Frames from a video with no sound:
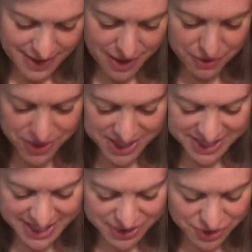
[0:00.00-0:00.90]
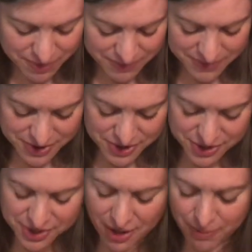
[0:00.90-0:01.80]
Oh, these things are
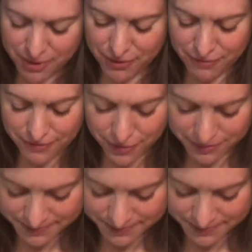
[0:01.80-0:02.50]
so beautiful.